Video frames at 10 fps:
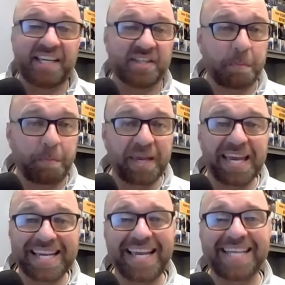He's
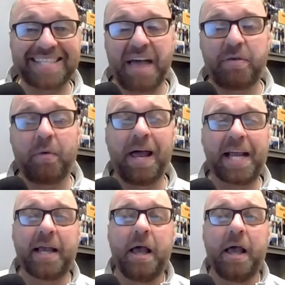big, he's athletic,